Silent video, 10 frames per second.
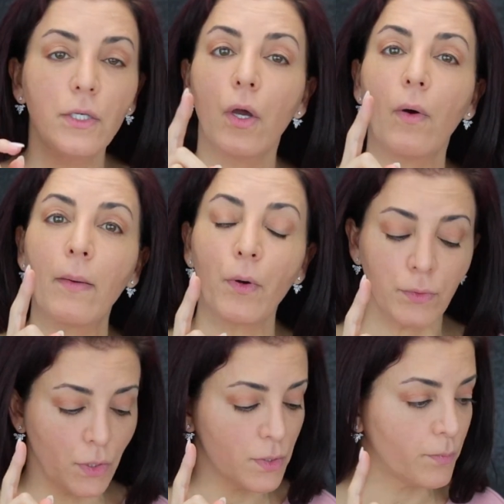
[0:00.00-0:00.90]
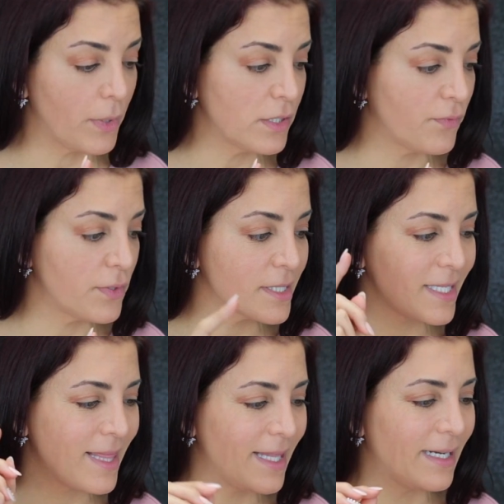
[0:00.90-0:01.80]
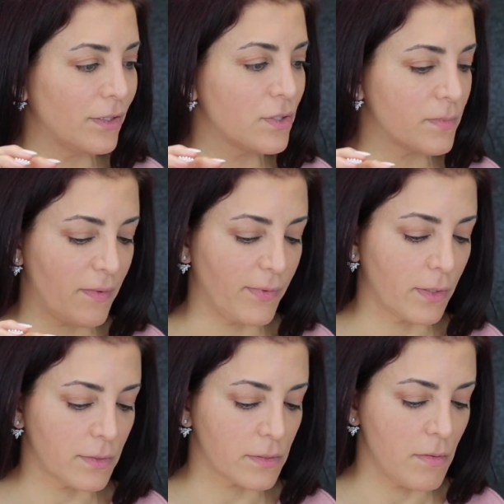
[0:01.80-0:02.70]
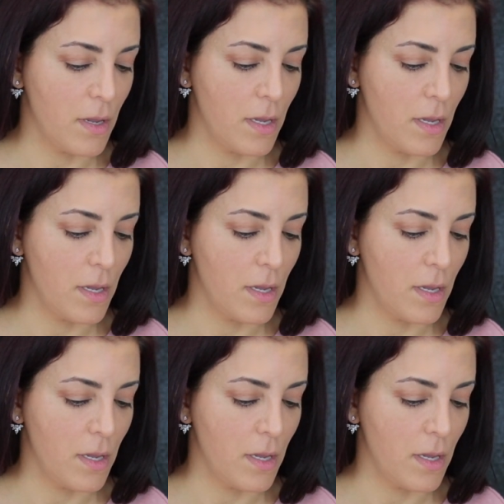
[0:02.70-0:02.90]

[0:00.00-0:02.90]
No, I'm going to use a brush first, and then I'll use my fingers.